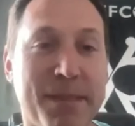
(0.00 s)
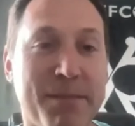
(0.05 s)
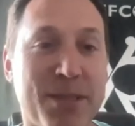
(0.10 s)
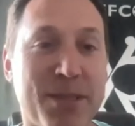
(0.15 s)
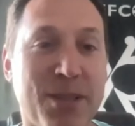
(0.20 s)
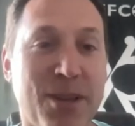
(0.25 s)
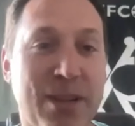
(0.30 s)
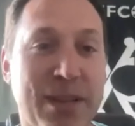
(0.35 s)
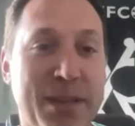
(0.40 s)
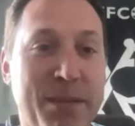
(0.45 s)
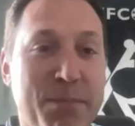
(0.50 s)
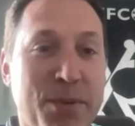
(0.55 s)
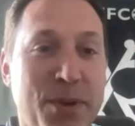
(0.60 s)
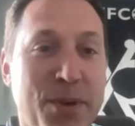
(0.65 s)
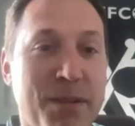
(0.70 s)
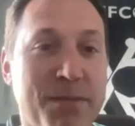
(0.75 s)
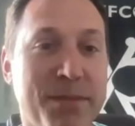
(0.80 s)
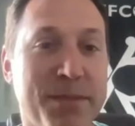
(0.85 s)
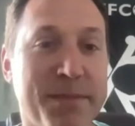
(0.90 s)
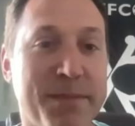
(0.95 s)
it was all
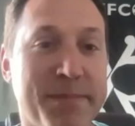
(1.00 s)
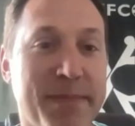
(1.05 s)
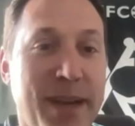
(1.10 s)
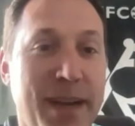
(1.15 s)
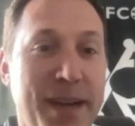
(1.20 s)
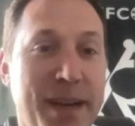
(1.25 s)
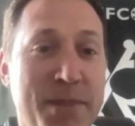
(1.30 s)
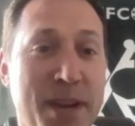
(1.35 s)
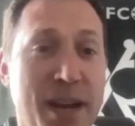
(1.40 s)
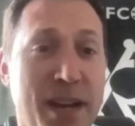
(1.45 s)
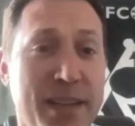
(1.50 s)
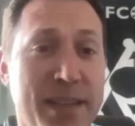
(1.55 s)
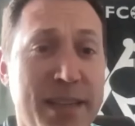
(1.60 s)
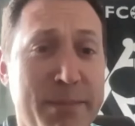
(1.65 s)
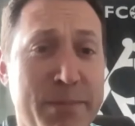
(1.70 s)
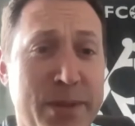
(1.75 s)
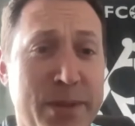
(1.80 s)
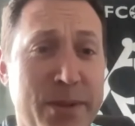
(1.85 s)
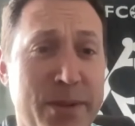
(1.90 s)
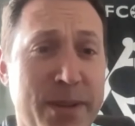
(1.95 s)
improv. I'm not a
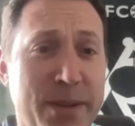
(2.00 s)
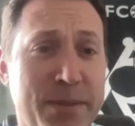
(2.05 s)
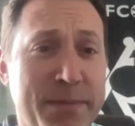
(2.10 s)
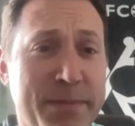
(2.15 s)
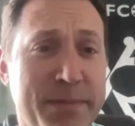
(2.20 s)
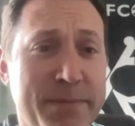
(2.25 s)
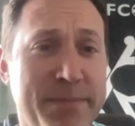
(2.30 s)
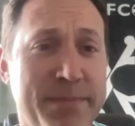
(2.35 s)
hipster though.